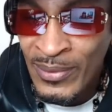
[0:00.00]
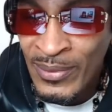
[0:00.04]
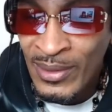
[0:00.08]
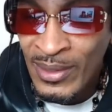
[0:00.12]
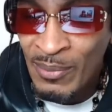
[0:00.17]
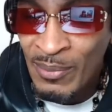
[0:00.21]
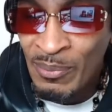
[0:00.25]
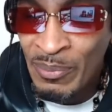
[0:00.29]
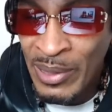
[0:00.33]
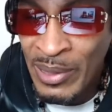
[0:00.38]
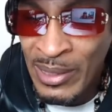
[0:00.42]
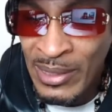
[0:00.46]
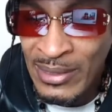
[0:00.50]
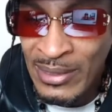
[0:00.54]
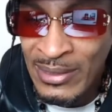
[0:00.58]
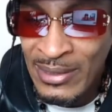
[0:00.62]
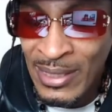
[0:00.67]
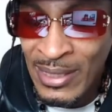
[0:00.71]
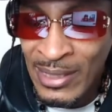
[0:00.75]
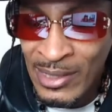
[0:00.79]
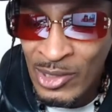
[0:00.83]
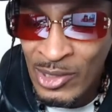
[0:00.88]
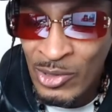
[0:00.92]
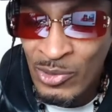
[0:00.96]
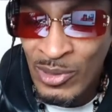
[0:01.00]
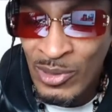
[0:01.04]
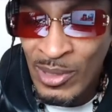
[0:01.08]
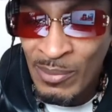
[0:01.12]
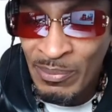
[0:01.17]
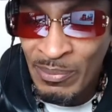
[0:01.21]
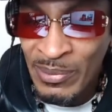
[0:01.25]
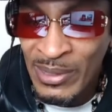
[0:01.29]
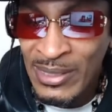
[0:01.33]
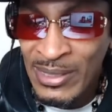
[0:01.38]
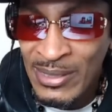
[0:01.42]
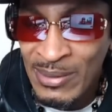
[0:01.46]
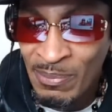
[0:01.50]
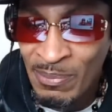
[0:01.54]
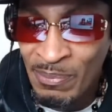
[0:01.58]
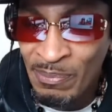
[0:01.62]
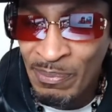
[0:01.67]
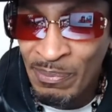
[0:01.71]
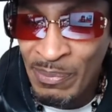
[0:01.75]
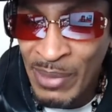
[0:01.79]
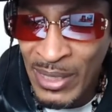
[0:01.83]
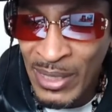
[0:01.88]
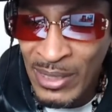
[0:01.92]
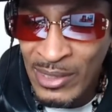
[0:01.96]
The penitentiary up in this
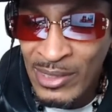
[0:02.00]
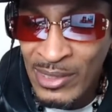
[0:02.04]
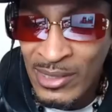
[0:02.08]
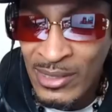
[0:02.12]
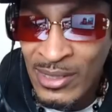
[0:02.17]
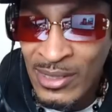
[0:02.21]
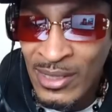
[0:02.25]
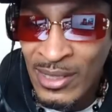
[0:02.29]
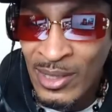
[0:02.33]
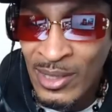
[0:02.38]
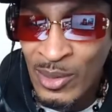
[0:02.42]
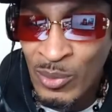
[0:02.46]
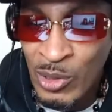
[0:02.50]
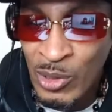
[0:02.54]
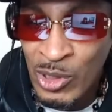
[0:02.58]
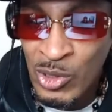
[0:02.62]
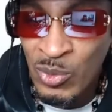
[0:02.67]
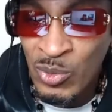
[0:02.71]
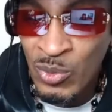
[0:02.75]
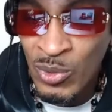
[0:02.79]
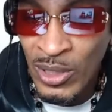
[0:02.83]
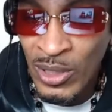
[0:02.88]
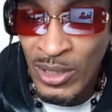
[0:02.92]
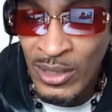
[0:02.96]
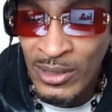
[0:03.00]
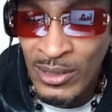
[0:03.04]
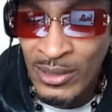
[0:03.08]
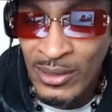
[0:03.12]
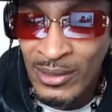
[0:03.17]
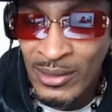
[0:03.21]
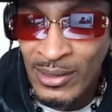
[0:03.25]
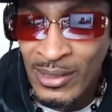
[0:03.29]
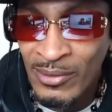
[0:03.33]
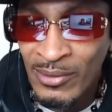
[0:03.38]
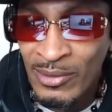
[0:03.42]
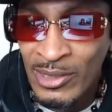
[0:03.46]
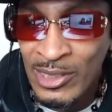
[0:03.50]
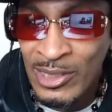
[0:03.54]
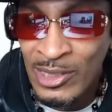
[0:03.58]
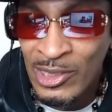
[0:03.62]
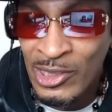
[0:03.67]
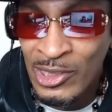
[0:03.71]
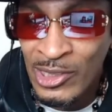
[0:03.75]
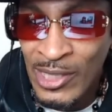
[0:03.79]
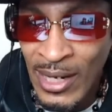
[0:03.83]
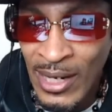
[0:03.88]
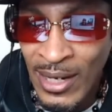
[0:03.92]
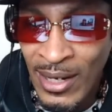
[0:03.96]
bitch. Which one? Give us a
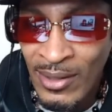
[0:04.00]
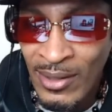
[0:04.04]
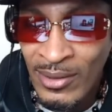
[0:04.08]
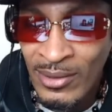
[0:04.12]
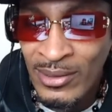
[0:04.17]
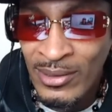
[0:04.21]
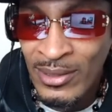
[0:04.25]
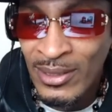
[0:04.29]
shout out.